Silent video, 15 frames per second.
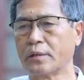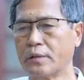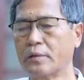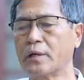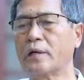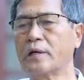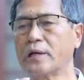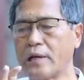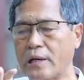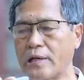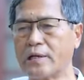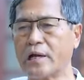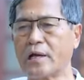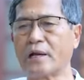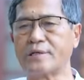they are
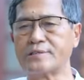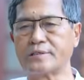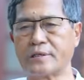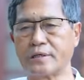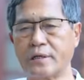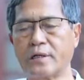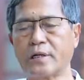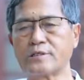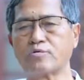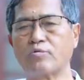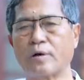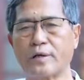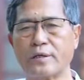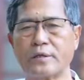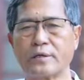realizing in last
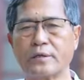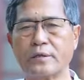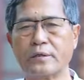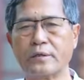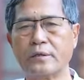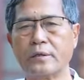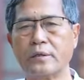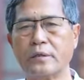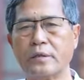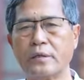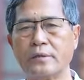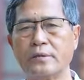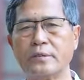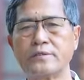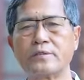1 year,
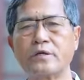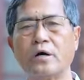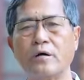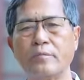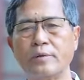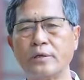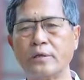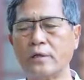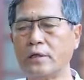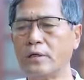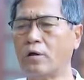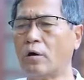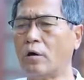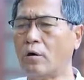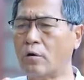this government
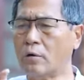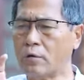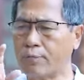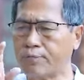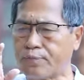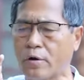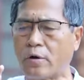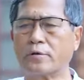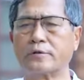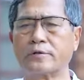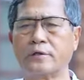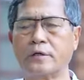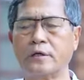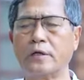in all front,